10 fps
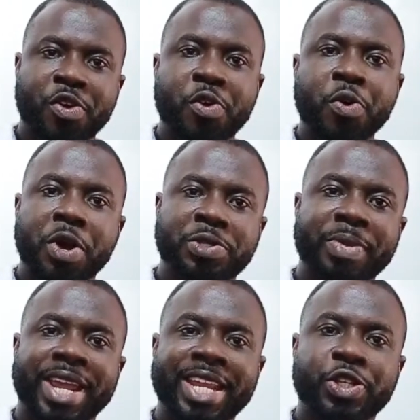who was
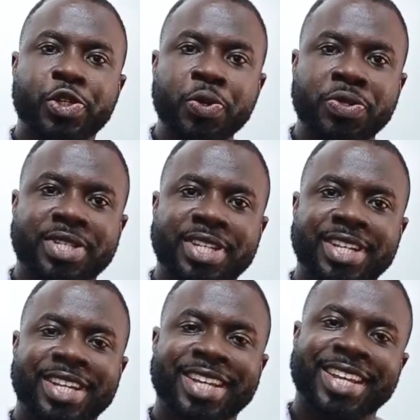making shoes.
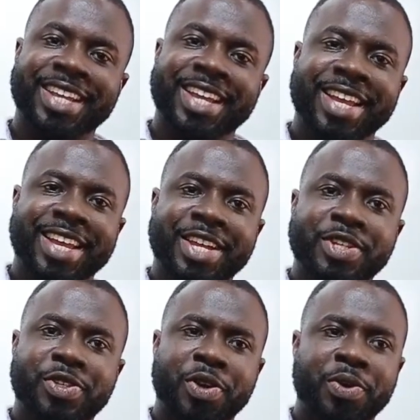
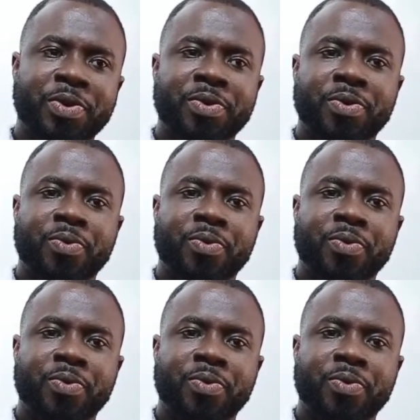So